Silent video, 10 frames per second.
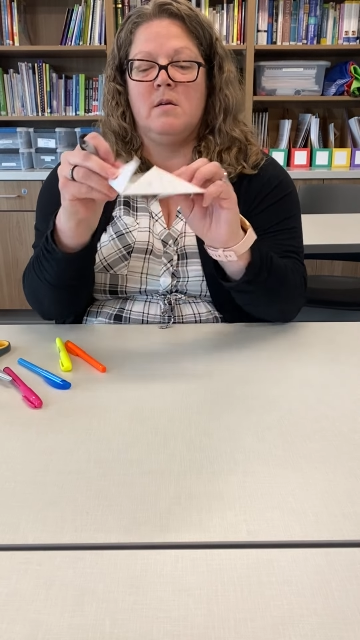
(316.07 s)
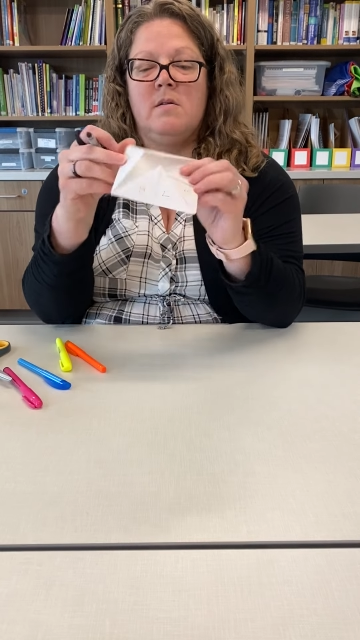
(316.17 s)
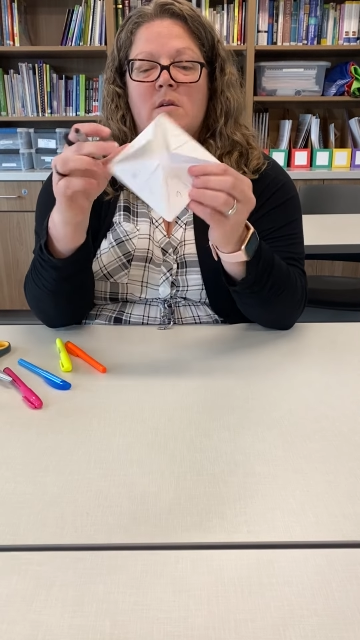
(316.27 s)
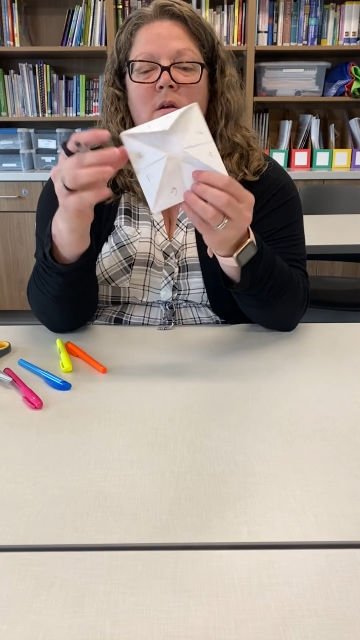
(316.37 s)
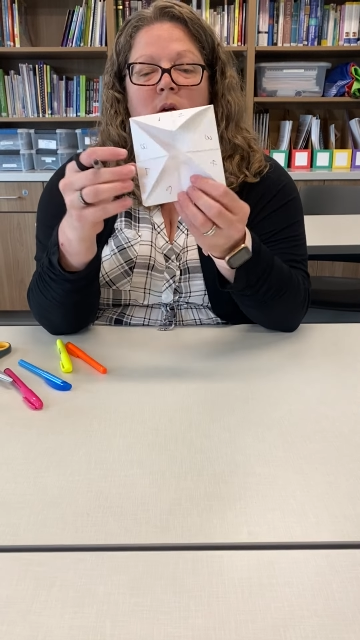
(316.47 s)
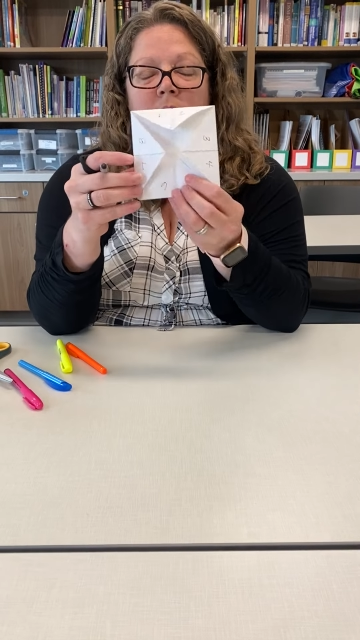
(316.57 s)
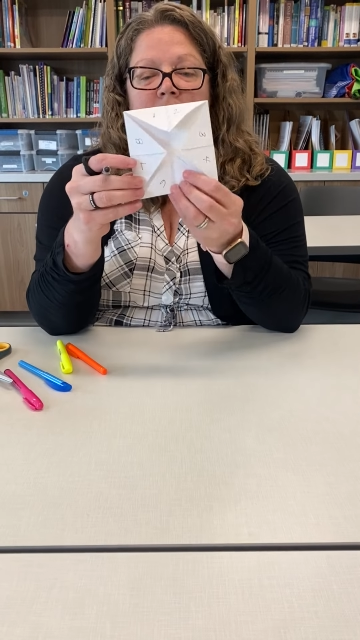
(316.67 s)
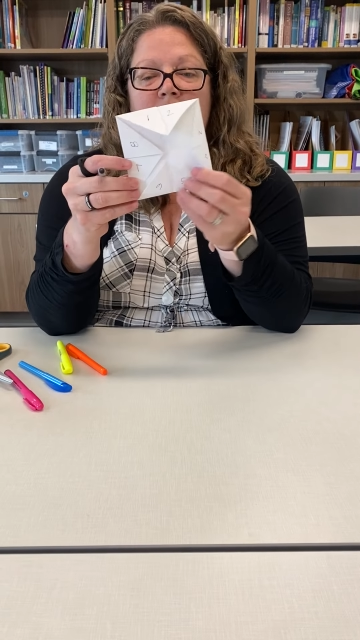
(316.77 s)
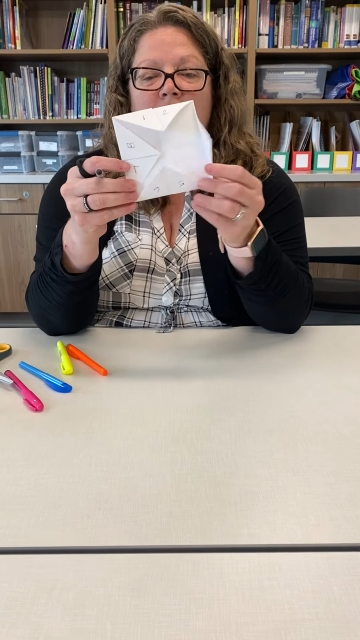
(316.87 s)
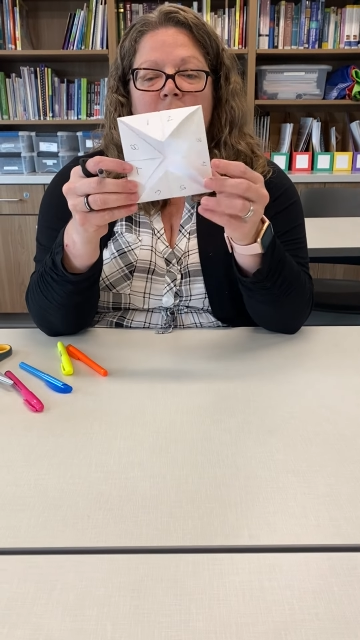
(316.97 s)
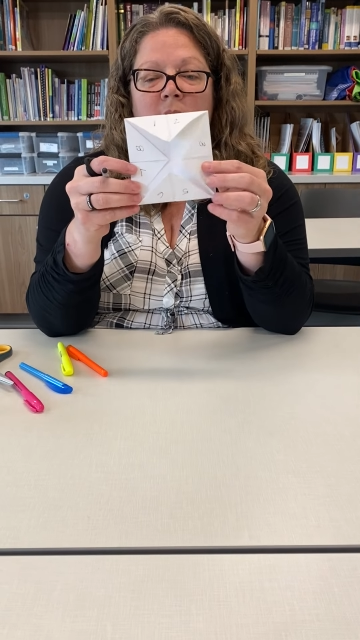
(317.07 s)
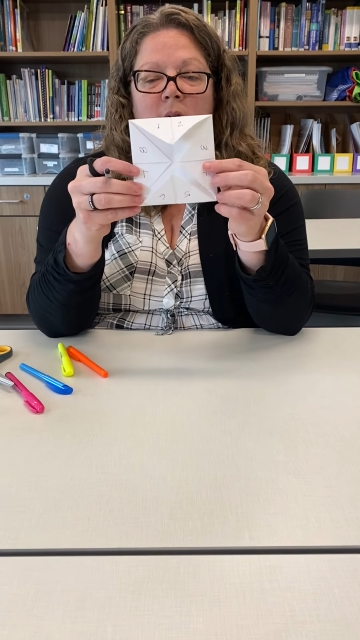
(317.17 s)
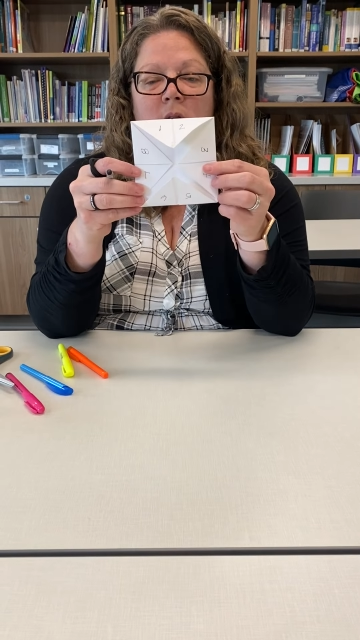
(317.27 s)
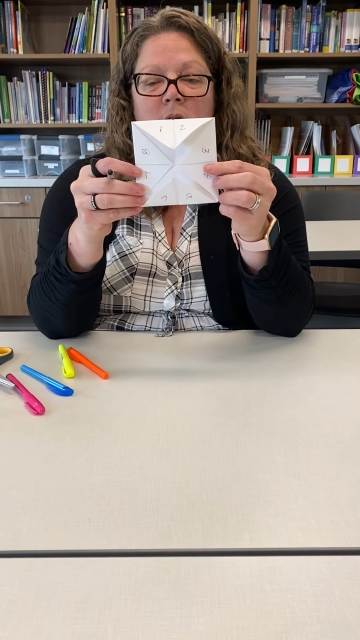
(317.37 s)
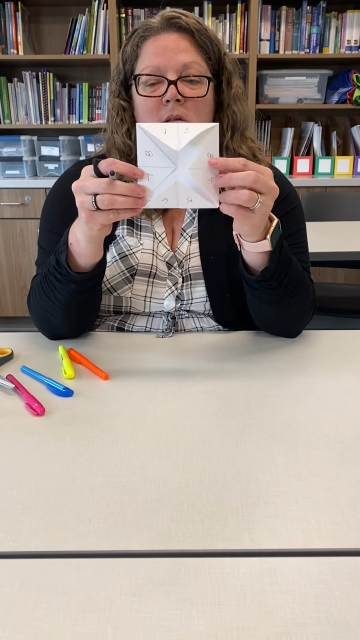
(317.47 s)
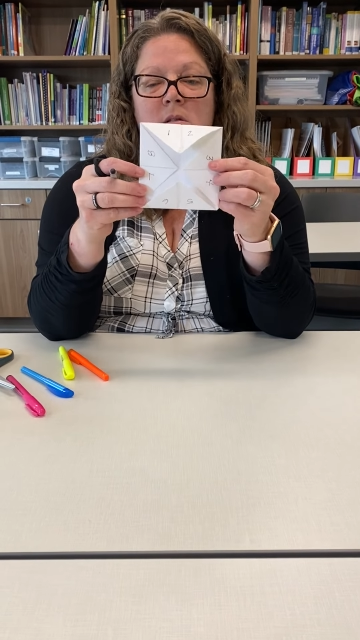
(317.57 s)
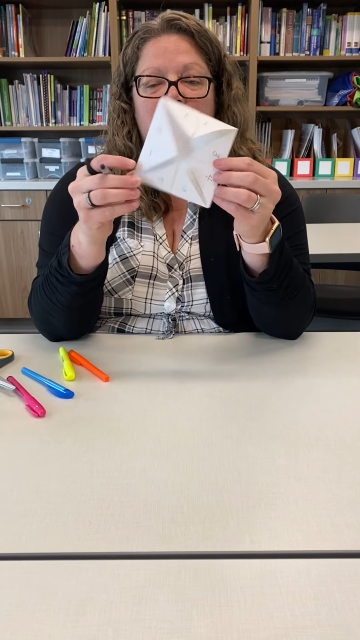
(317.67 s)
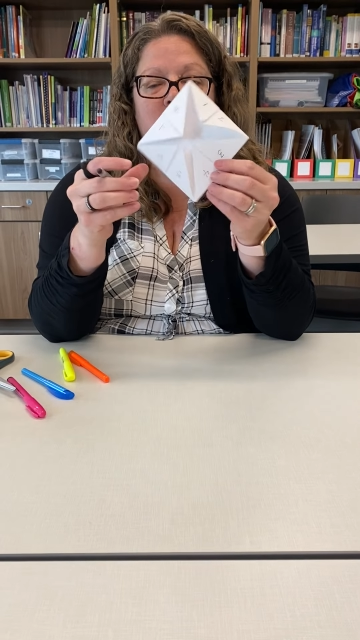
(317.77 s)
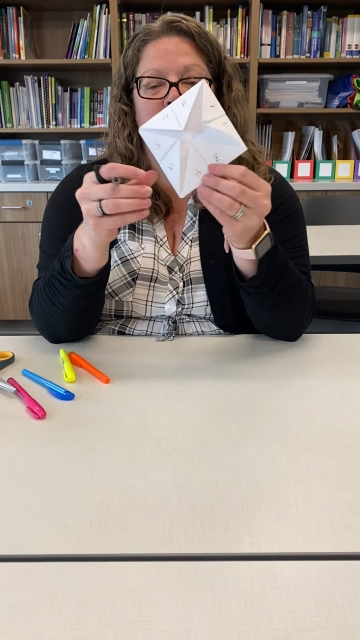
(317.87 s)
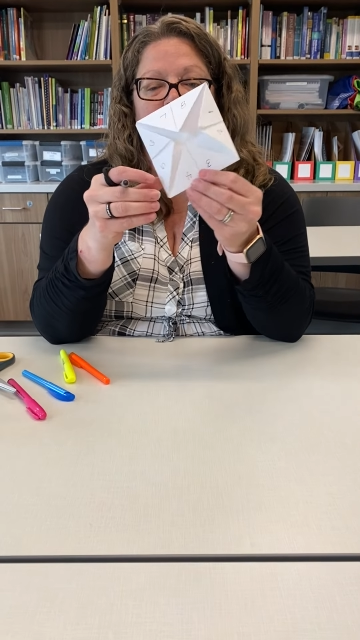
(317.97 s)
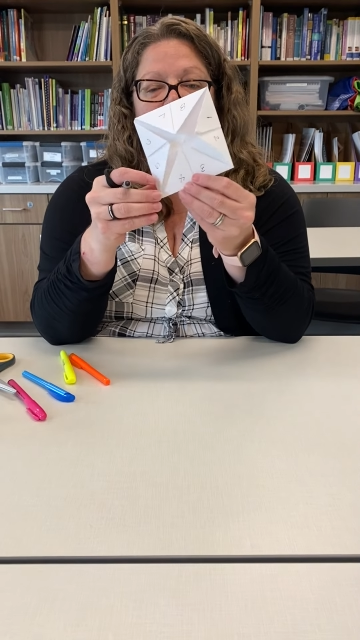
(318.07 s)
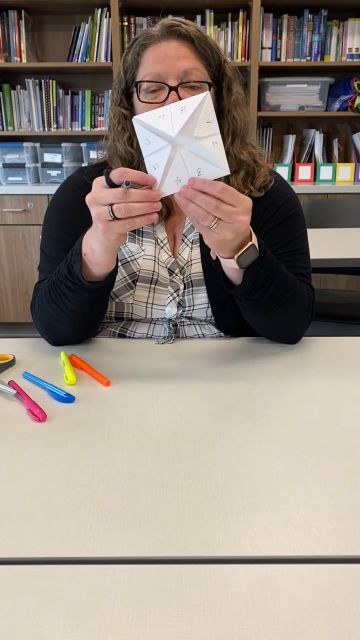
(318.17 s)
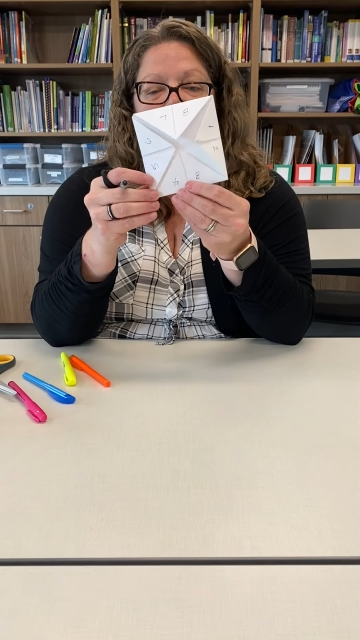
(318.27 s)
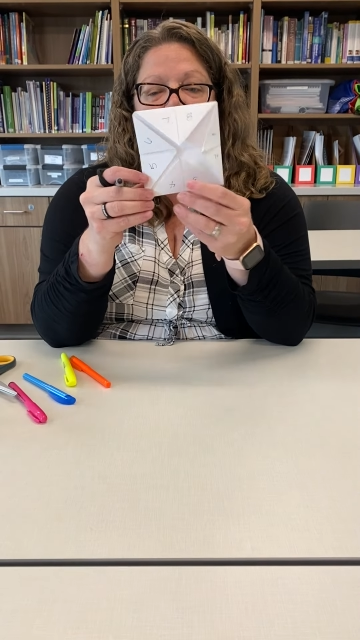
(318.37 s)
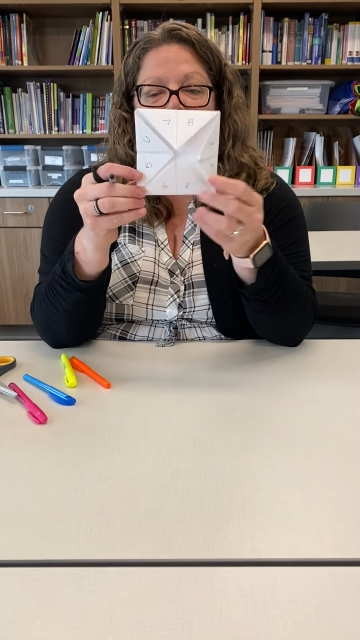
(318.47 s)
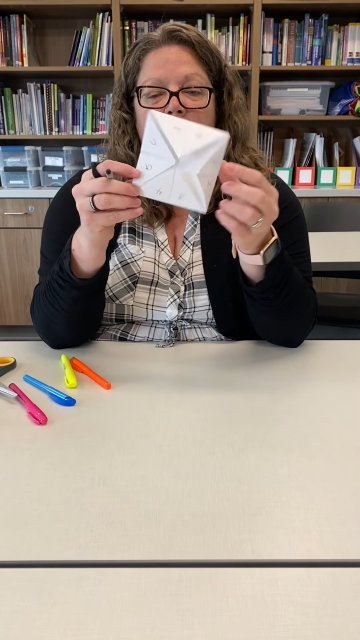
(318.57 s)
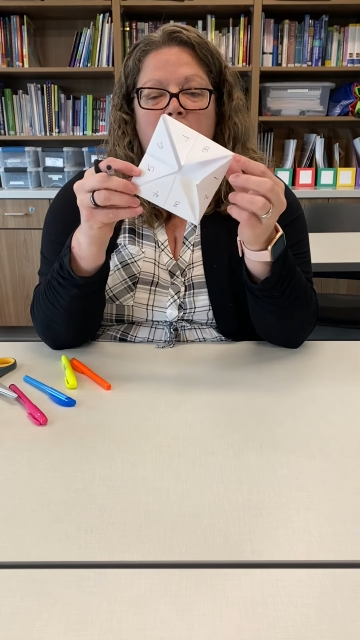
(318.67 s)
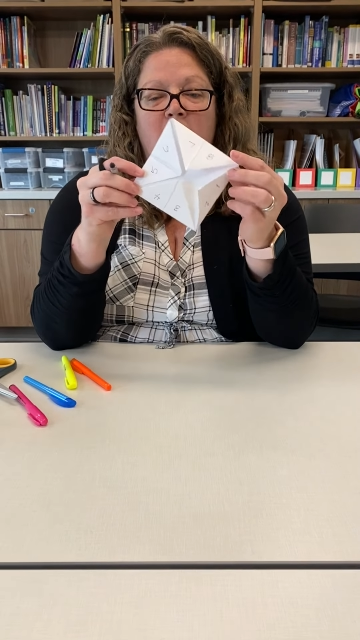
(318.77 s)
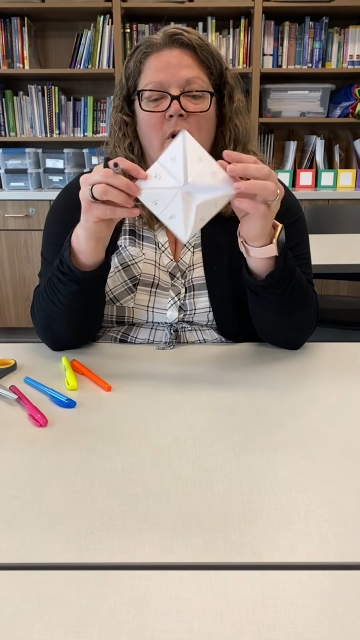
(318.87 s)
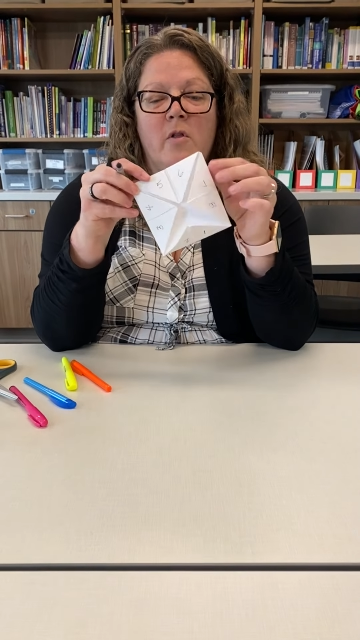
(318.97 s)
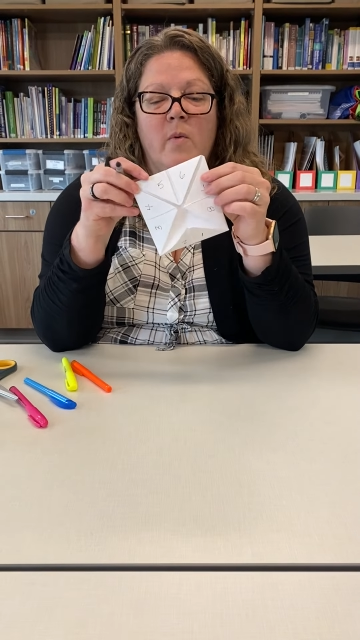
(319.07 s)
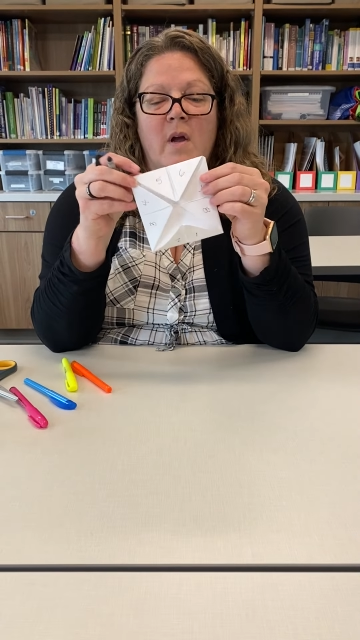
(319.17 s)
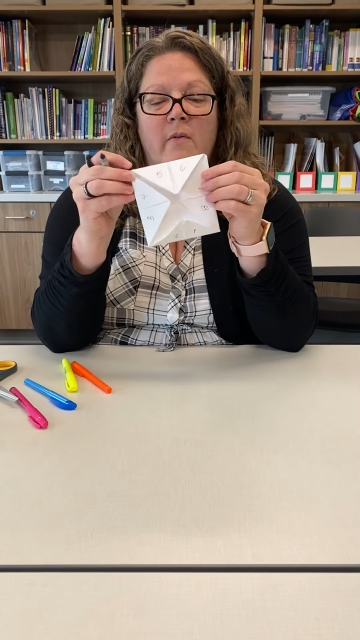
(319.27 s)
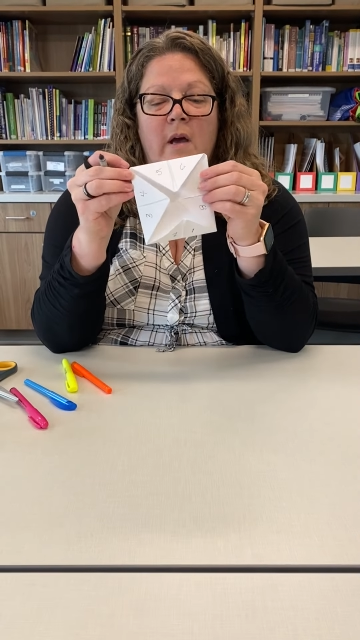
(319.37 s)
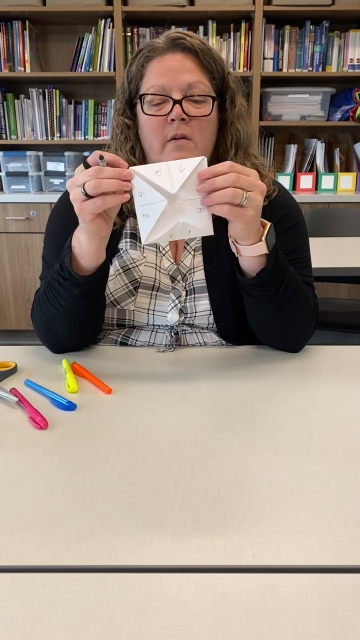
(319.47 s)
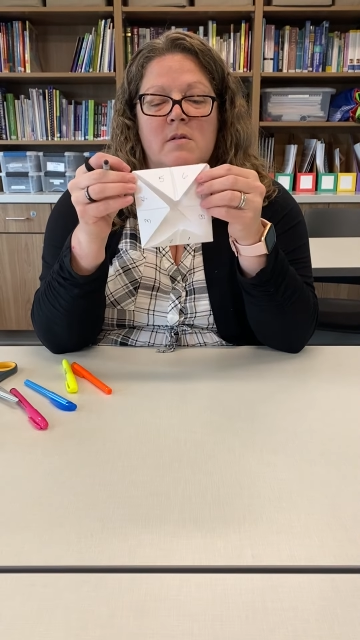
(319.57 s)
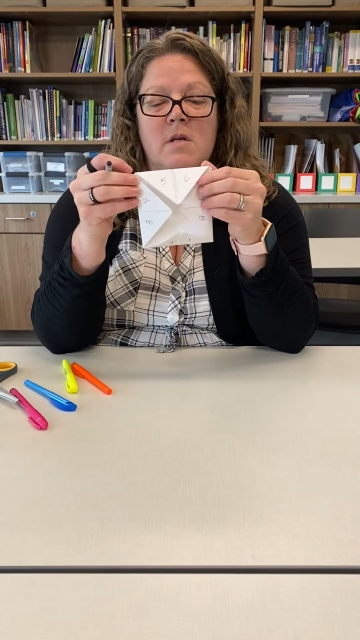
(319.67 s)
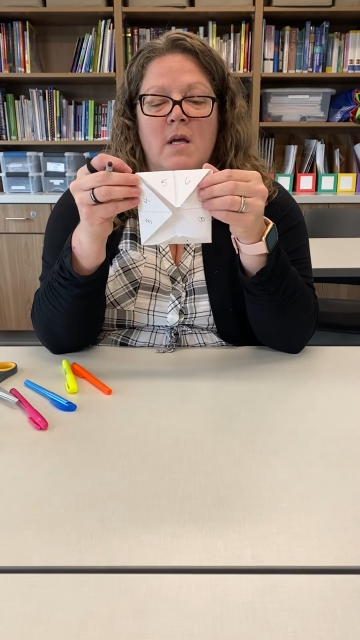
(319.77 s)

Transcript: So you can see how that looks all the way around.